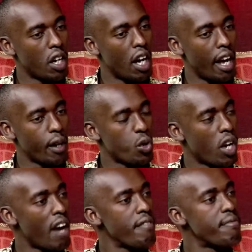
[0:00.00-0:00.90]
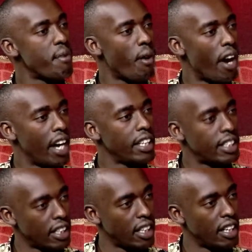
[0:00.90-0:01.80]
to come
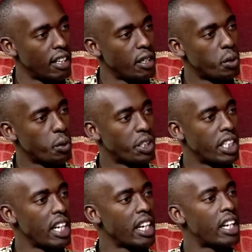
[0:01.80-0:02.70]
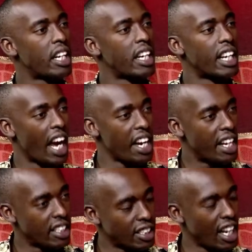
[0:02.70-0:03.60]
forward to seek
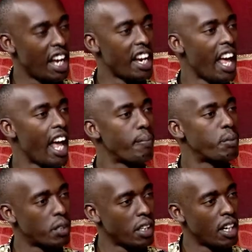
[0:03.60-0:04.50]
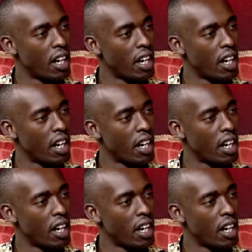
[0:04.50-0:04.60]
guidance and helps